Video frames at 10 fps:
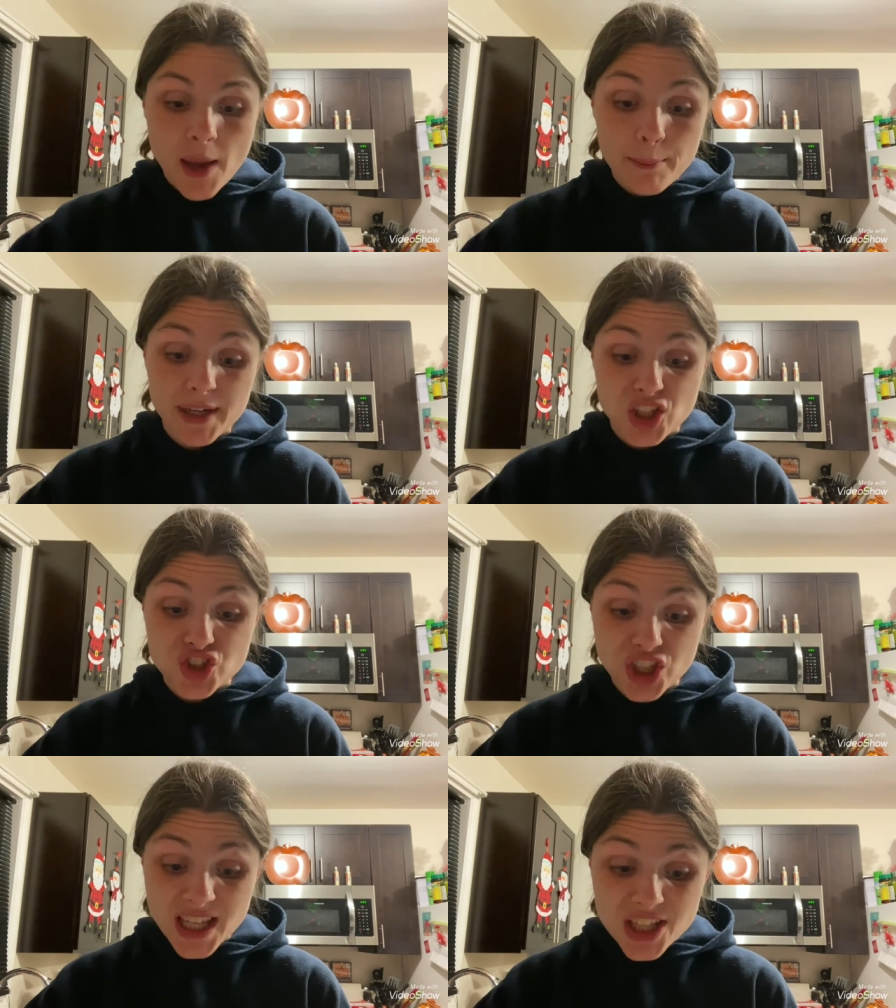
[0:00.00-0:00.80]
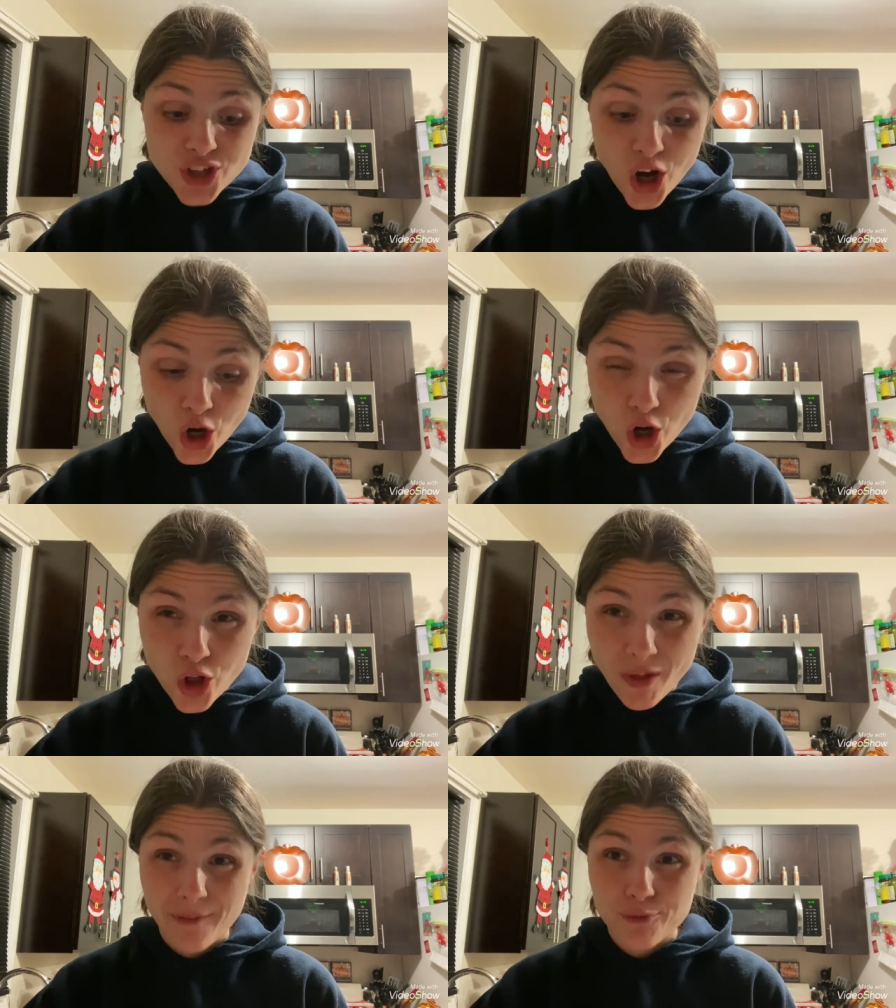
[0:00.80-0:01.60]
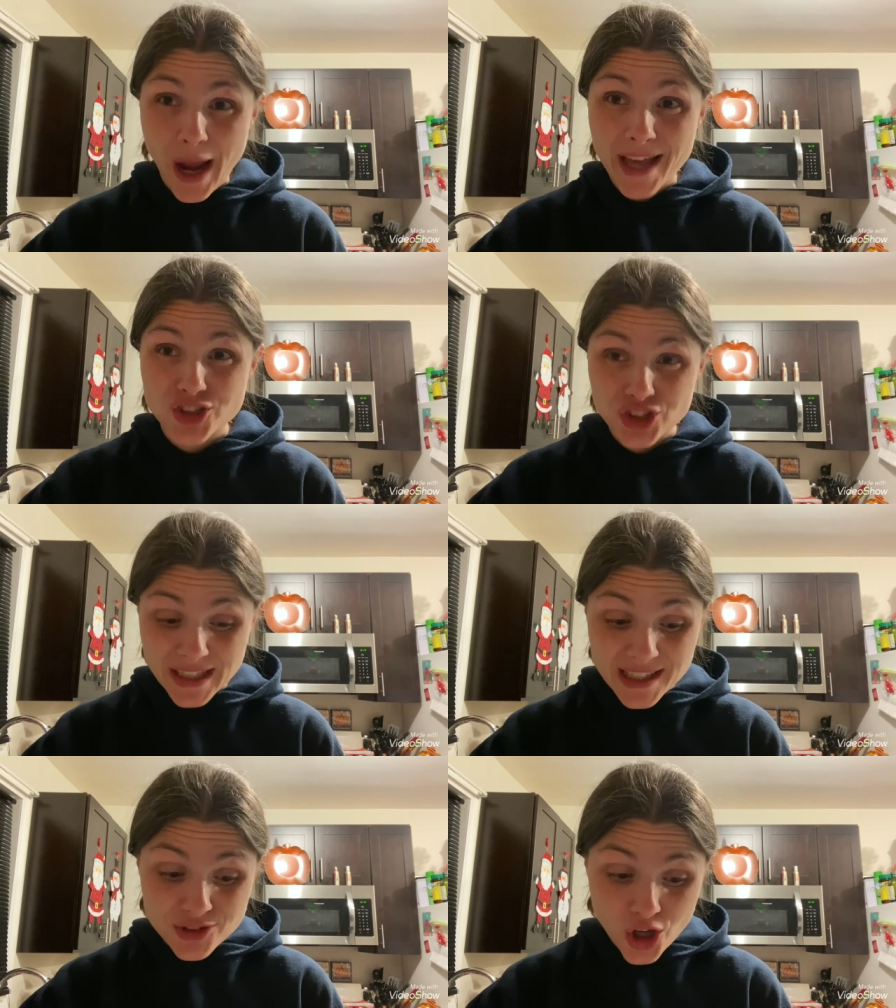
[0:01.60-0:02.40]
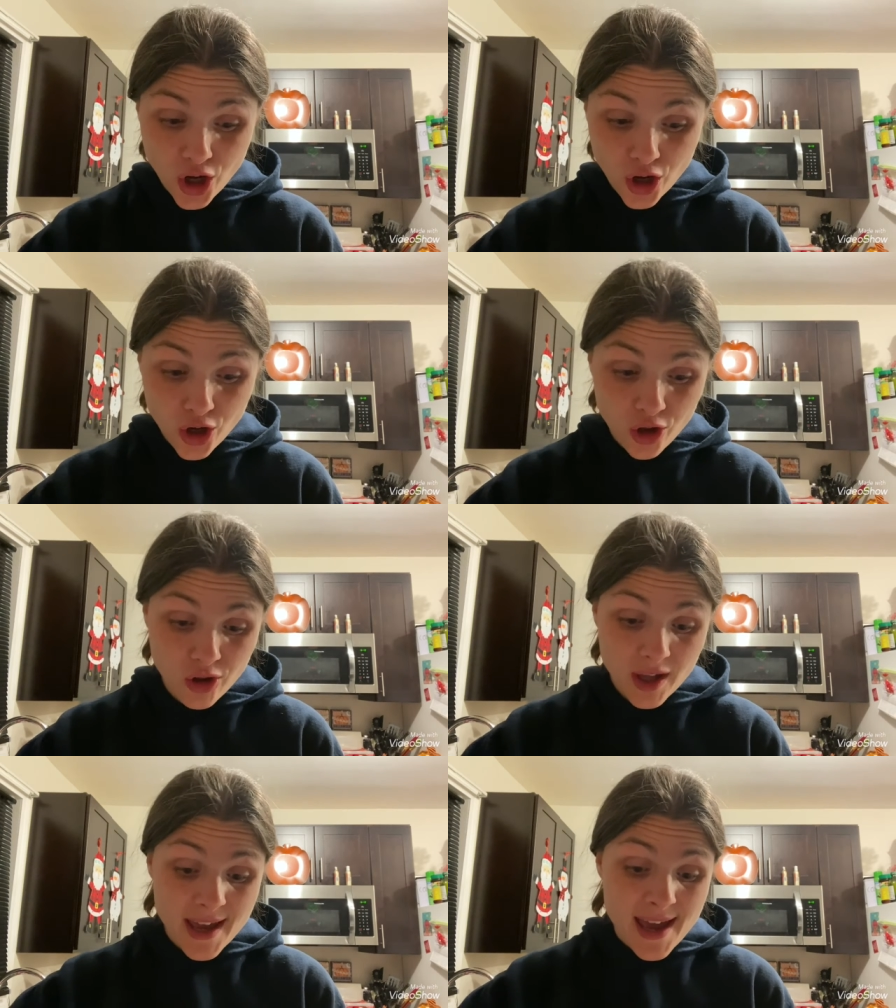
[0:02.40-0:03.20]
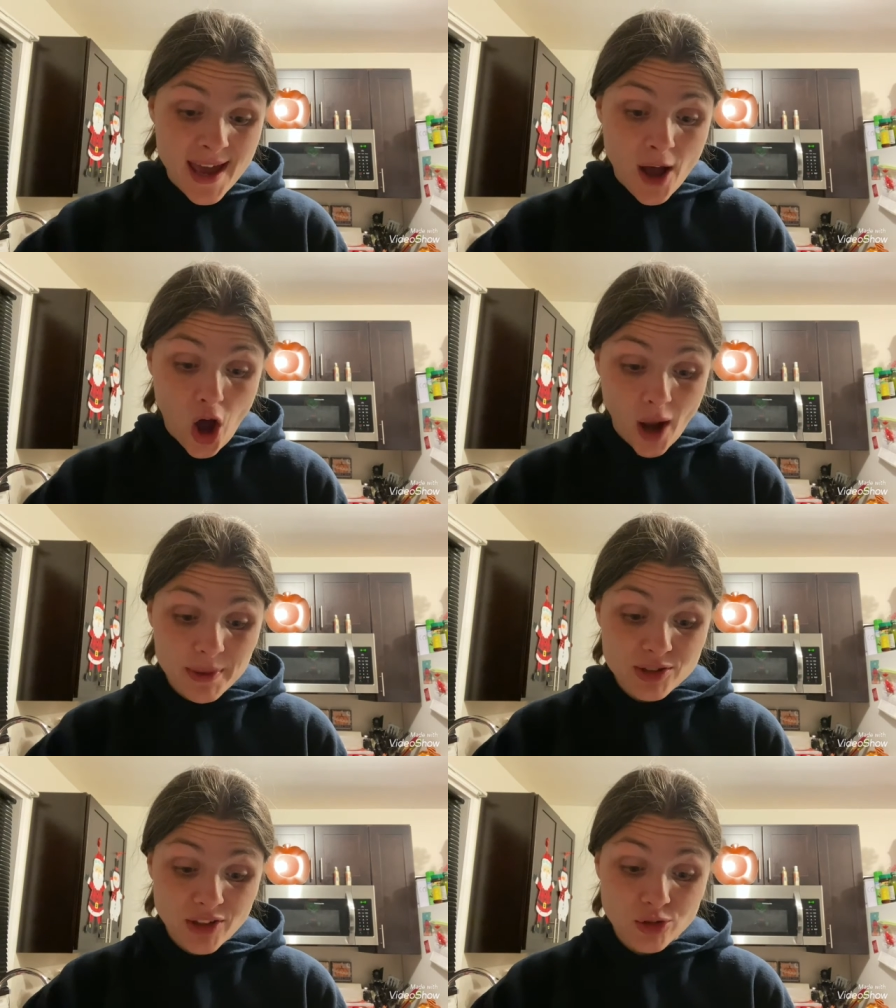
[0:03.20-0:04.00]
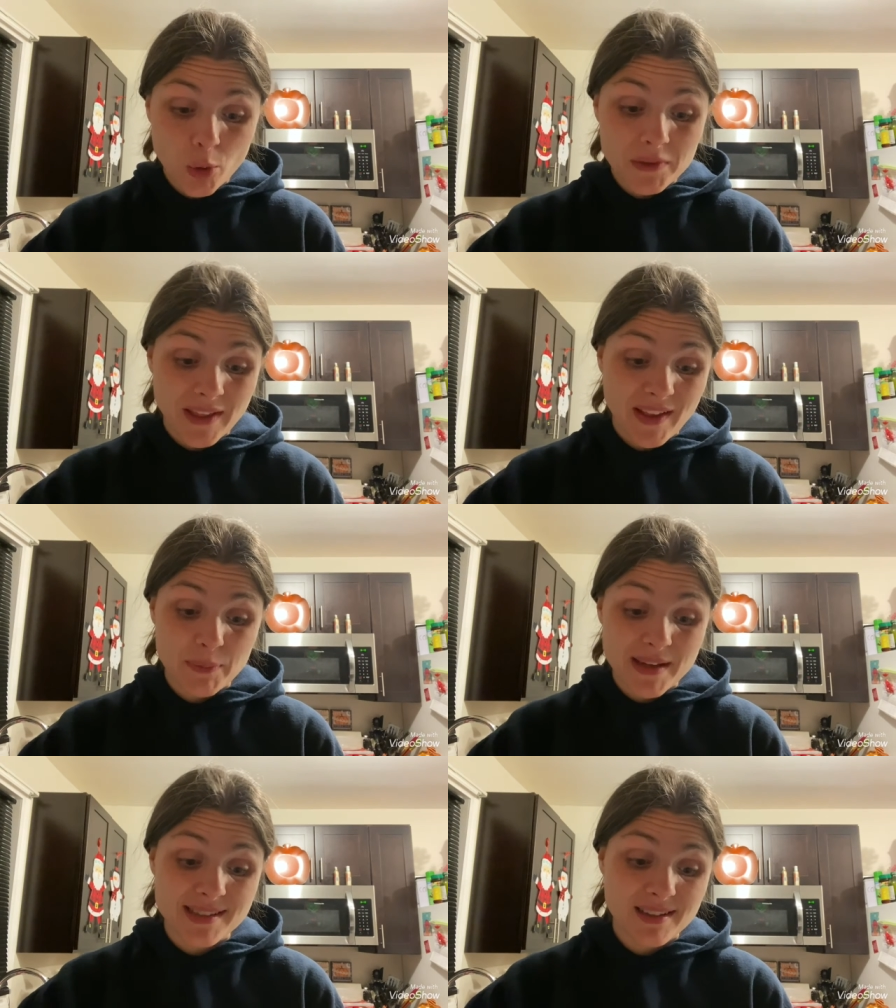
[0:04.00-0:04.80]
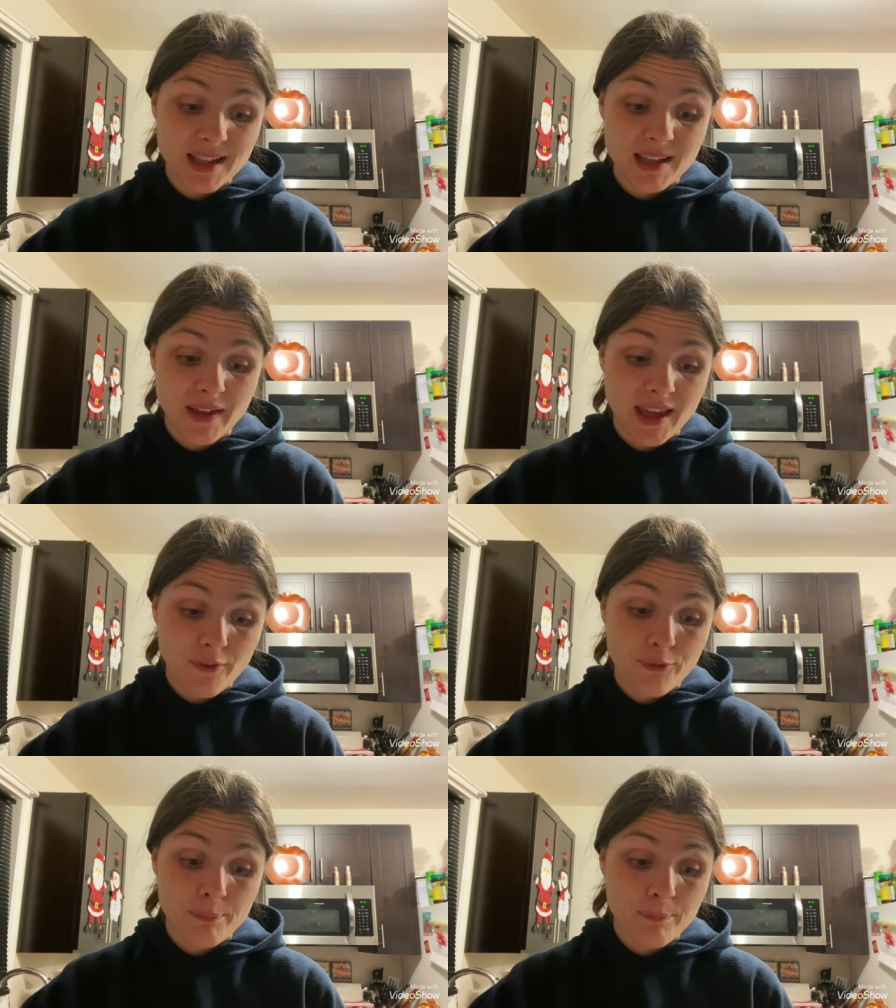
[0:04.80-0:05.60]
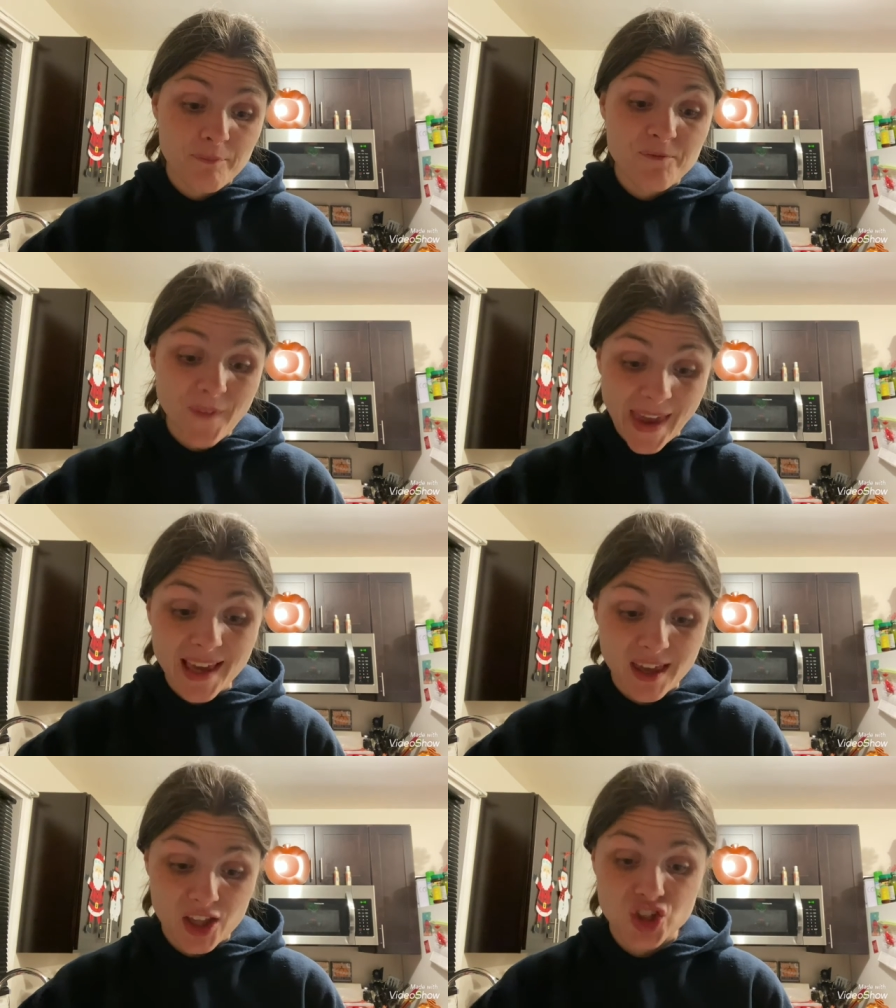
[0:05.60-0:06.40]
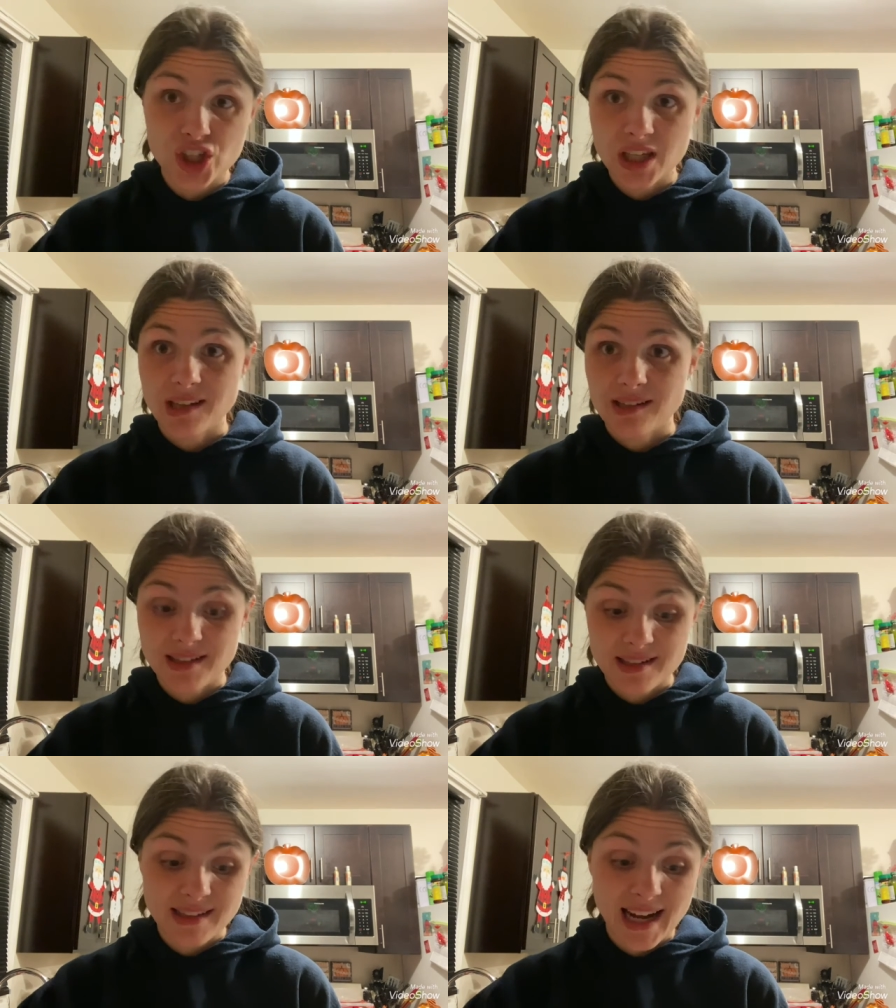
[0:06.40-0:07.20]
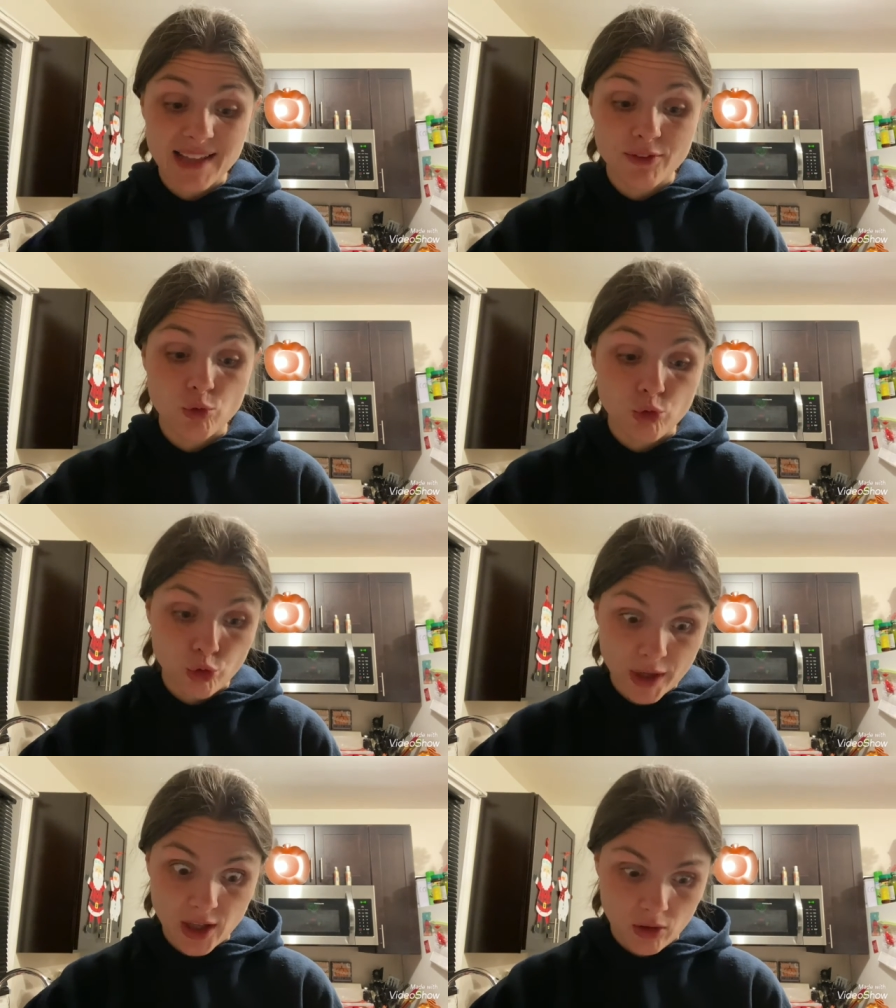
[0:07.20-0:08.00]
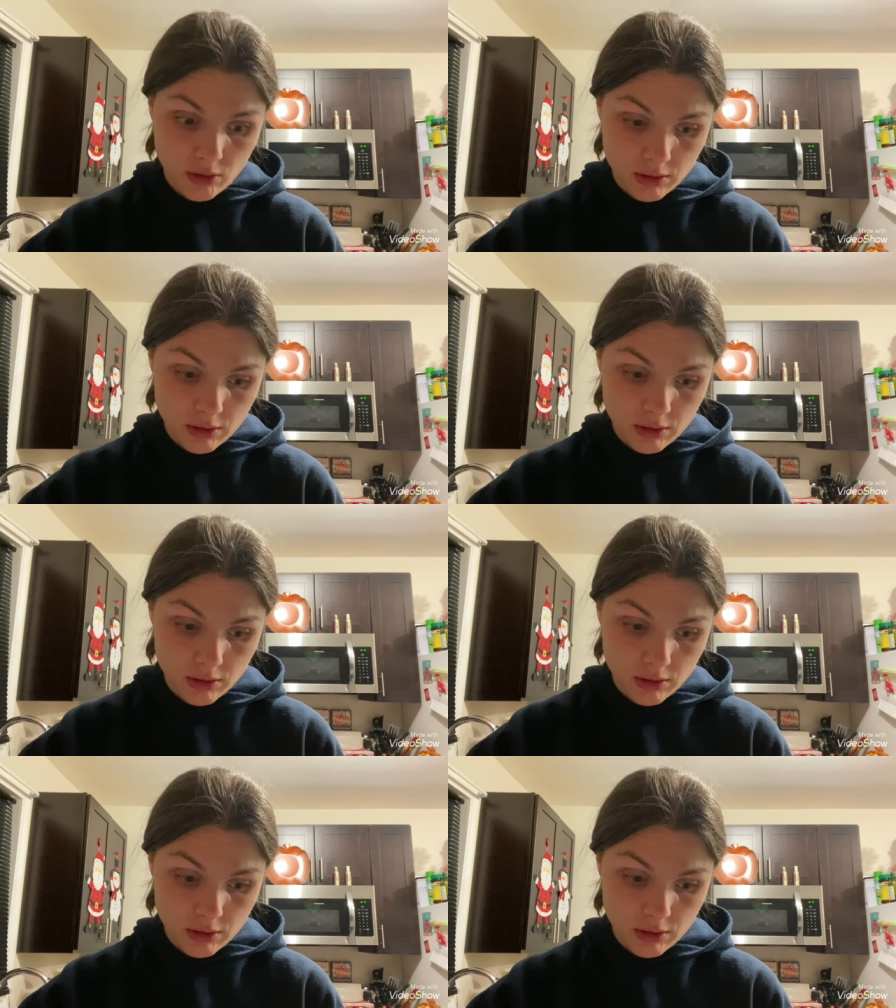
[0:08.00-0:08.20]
But a cheese curl, like a fried cheese curl, Aubree's doctor told me that that's basically like fake cheese. It's not even real.